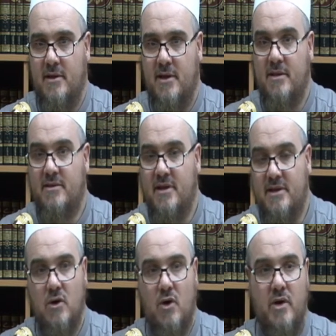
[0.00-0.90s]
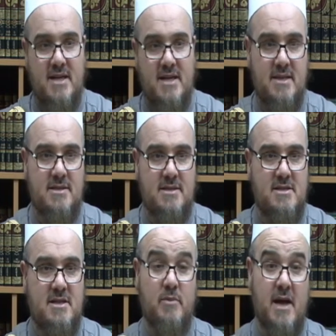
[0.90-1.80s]
entity or essence.
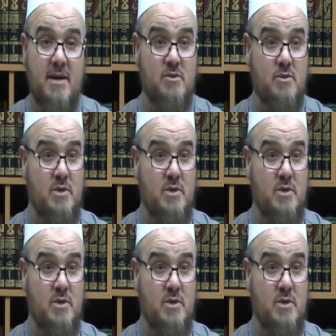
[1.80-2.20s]
Sometimes we